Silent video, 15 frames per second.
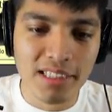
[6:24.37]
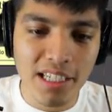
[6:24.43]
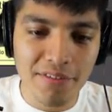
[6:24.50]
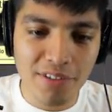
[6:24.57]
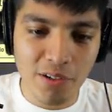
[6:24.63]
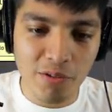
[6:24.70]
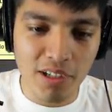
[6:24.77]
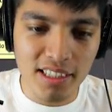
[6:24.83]
some
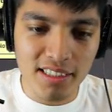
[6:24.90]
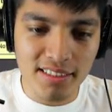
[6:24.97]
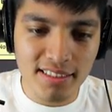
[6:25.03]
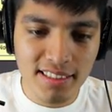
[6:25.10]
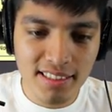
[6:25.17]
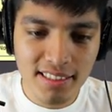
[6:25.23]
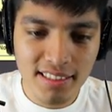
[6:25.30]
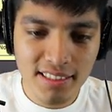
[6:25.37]
different
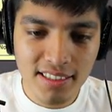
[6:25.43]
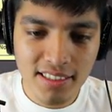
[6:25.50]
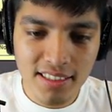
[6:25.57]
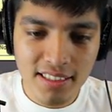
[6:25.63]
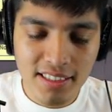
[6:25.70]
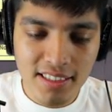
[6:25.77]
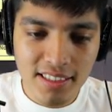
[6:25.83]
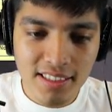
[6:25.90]
ones.
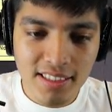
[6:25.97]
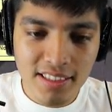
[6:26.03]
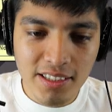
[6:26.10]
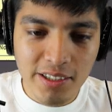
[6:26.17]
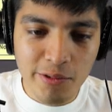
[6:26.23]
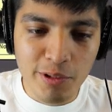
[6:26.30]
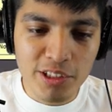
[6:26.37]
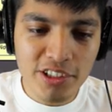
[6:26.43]

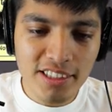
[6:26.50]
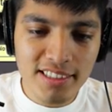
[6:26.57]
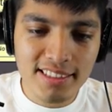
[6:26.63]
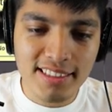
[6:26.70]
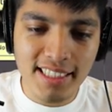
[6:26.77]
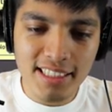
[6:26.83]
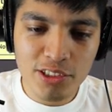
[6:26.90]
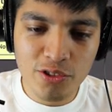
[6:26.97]
Which one
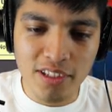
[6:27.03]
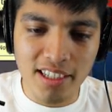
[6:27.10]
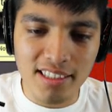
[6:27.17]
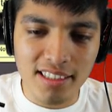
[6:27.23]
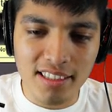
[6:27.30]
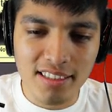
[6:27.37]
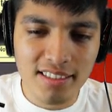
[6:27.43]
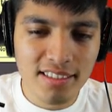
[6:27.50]
is this
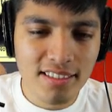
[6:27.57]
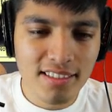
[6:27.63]
one?